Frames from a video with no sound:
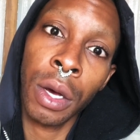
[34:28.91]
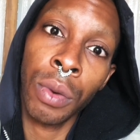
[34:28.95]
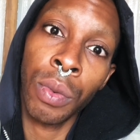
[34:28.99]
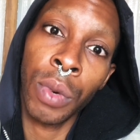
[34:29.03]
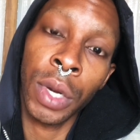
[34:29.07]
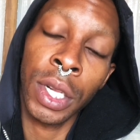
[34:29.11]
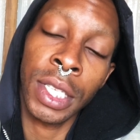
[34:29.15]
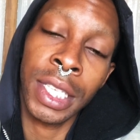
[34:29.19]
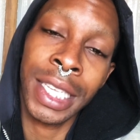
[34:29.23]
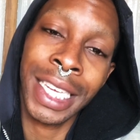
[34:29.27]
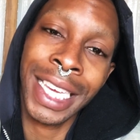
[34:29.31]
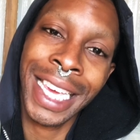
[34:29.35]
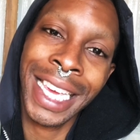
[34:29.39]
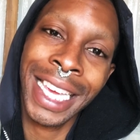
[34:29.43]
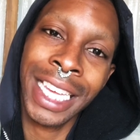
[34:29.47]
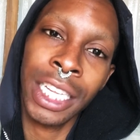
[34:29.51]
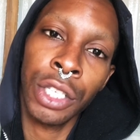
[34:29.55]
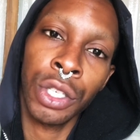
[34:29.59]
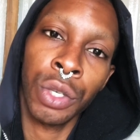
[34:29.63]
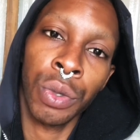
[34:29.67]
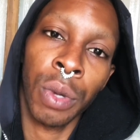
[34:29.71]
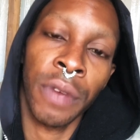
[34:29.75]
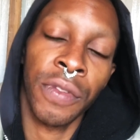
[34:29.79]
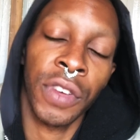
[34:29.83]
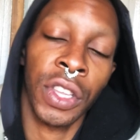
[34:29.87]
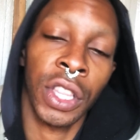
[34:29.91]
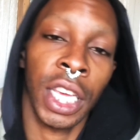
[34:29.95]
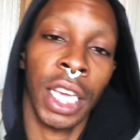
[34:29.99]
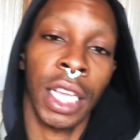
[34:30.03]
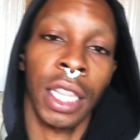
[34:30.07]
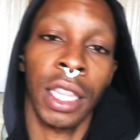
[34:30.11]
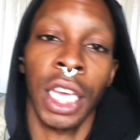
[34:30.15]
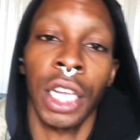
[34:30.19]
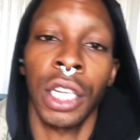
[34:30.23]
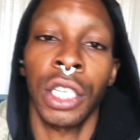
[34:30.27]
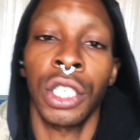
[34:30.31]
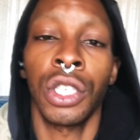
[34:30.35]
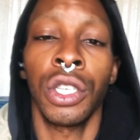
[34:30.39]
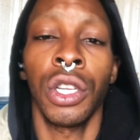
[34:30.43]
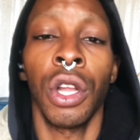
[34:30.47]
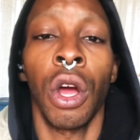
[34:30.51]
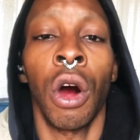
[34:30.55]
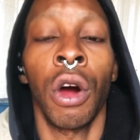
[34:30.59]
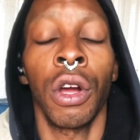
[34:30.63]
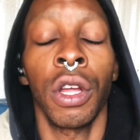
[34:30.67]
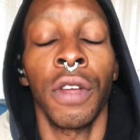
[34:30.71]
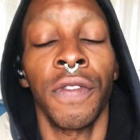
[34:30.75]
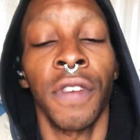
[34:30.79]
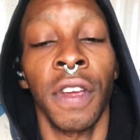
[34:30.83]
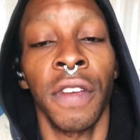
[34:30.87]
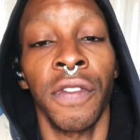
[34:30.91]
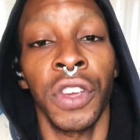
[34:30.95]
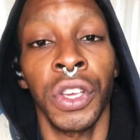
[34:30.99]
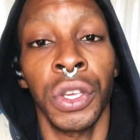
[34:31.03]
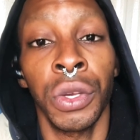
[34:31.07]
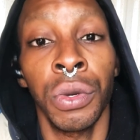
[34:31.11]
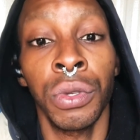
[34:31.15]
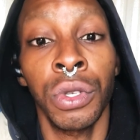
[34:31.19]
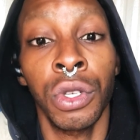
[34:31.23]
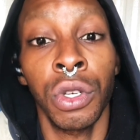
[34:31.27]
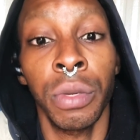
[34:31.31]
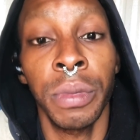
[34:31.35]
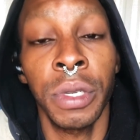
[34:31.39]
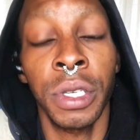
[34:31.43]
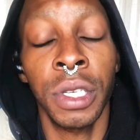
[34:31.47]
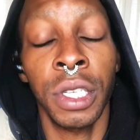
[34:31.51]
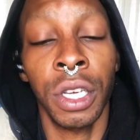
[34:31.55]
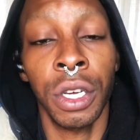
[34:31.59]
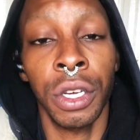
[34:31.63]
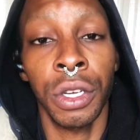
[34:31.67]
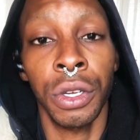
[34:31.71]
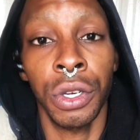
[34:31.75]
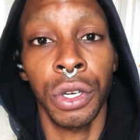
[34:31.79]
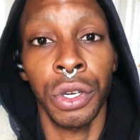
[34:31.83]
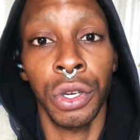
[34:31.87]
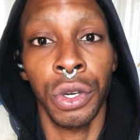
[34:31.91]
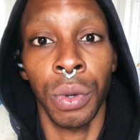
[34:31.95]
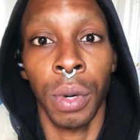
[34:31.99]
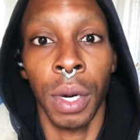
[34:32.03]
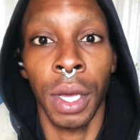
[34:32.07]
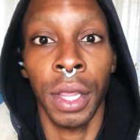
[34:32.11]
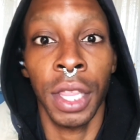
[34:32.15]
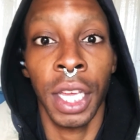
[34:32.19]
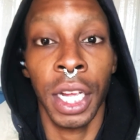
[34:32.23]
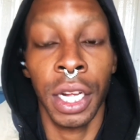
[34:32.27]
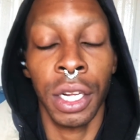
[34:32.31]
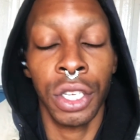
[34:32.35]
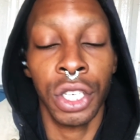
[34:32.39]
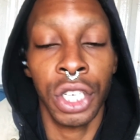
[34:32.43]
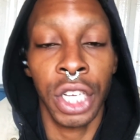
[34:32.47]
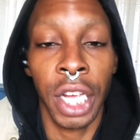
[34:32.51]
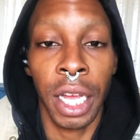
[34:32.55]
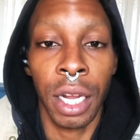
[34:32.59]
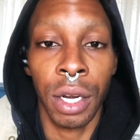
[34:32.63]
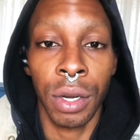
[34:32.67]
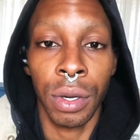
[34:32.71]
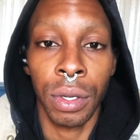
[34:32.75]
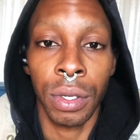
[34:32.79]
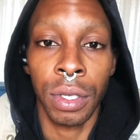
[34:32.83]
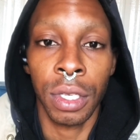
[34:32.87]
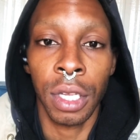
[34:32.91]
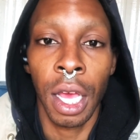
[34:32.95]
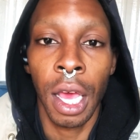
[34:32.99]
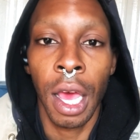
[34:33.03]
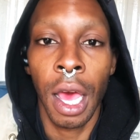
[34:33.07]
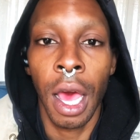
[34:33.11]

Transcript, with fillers: Once again, do everything that all your favorite YouTubers tell you to do on their channels.